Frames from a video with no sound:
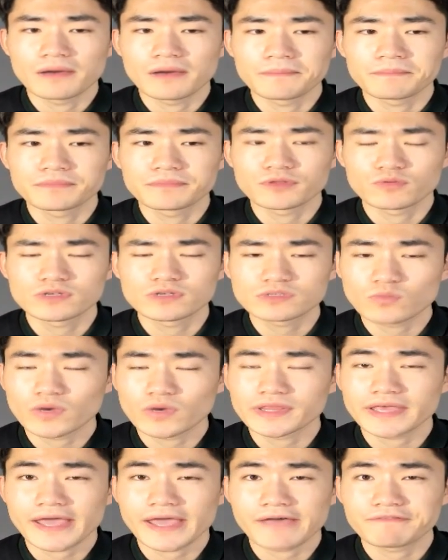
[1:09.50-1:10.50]
The reason
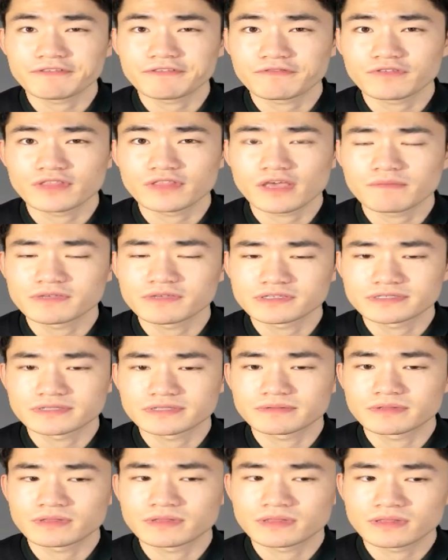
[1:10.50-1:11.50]
why they have different name is
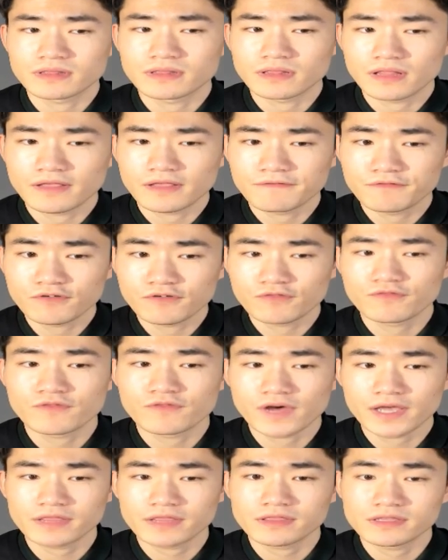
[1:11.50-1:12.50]
if you
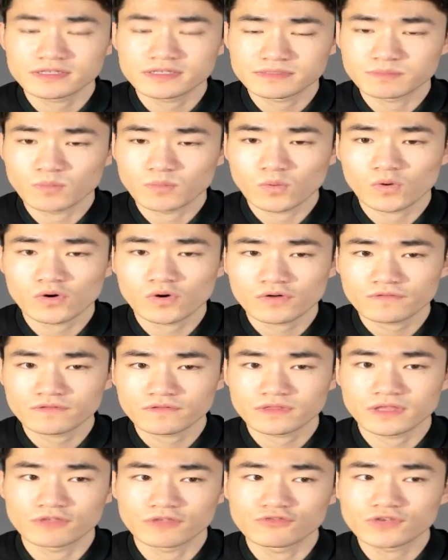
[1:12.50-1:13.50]
find this morph,
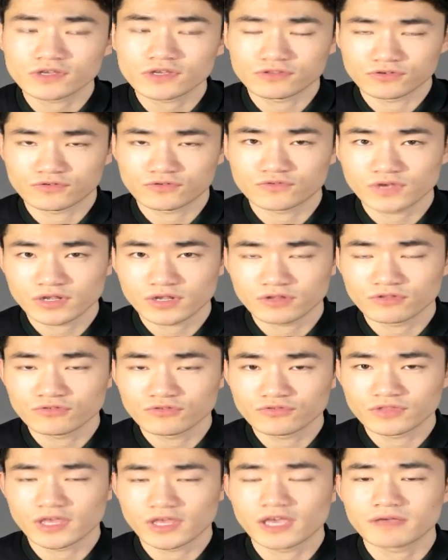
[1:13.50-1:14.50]
then you get to create a
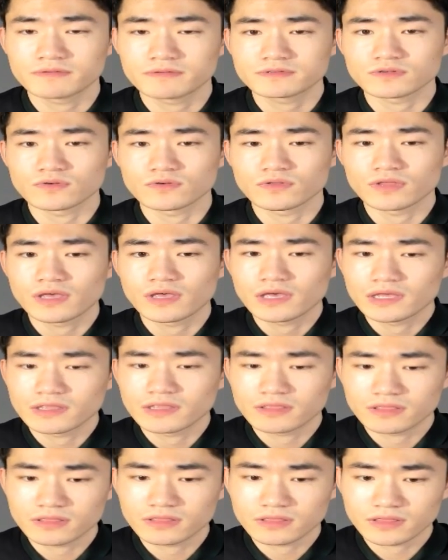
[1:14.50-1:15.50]
new name. So
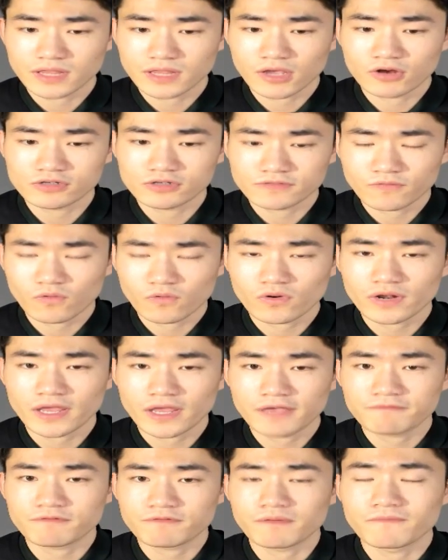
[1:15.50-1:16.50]
there's 4
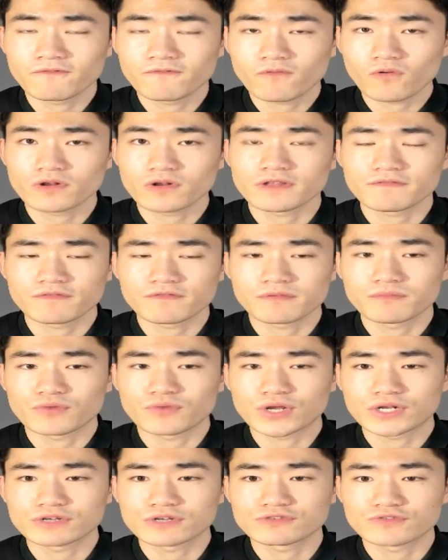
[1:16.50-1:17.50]
names from 4 different
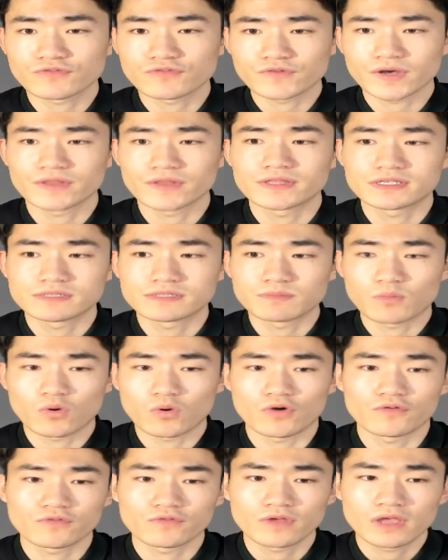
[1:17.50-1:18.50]
breeders who found this
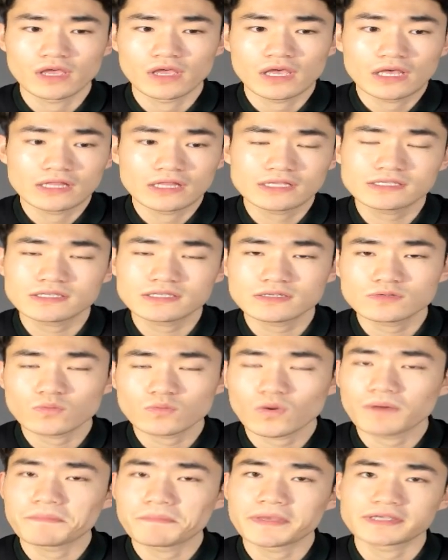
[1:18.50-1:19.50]
morph. This is
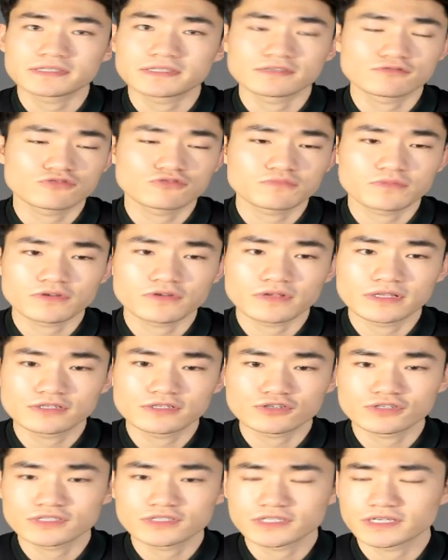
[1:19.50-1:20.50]
what makes it super
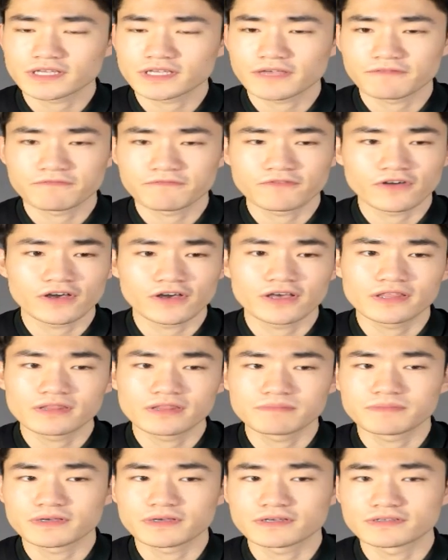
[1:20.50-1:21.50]
interesting and
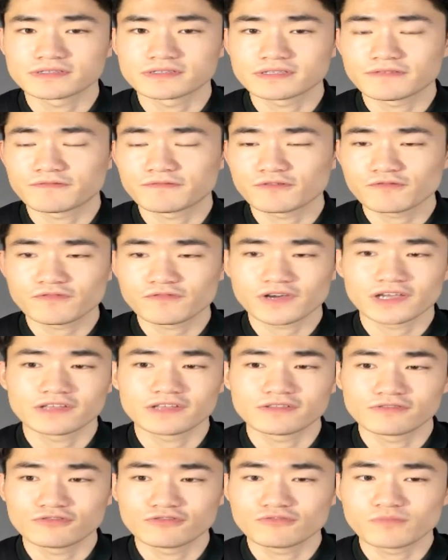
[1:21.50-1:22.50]
fun, because if you
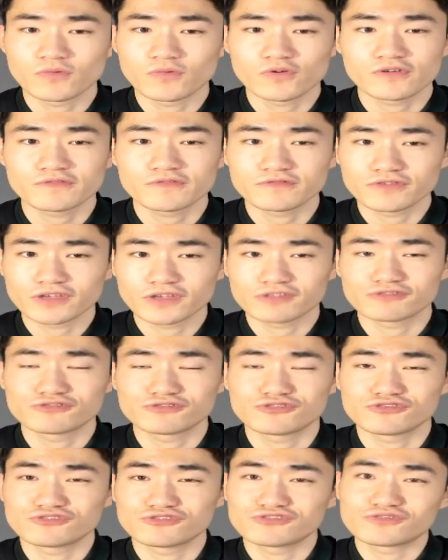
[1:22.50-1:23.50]
find new morph, you get to
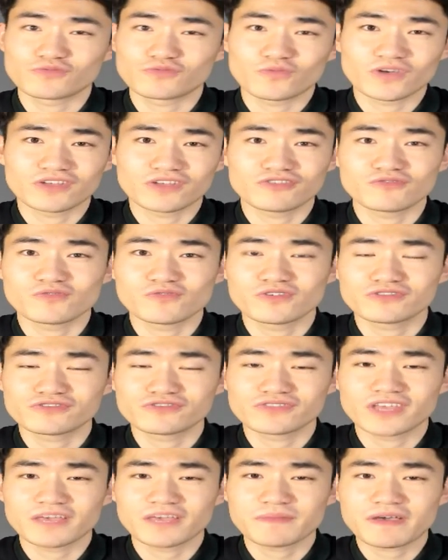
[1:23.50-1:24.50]
choose what you want
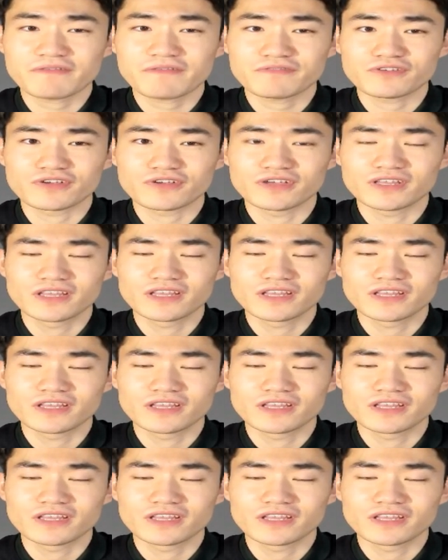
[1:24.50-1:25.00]
to name after it.